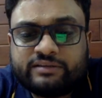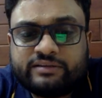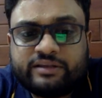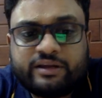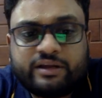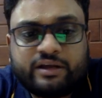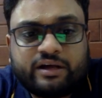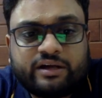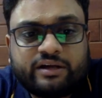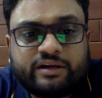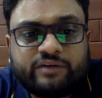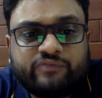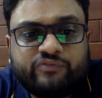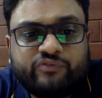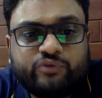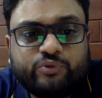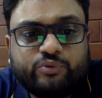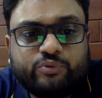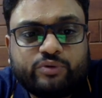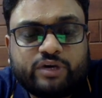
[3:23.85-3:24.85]
there are a
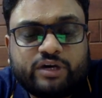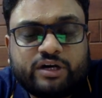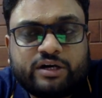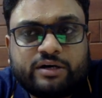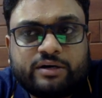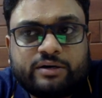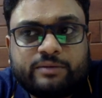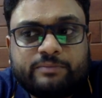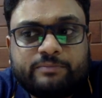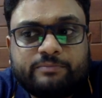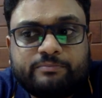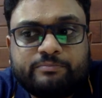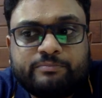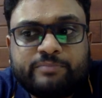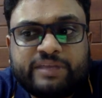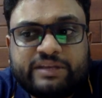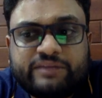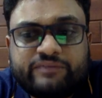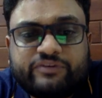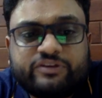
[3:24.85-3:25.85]
few
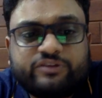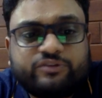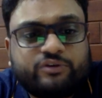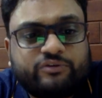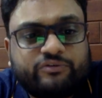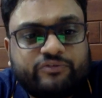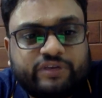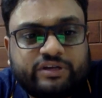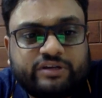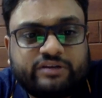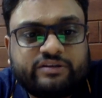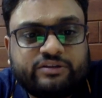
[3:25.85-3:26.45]
benefits of it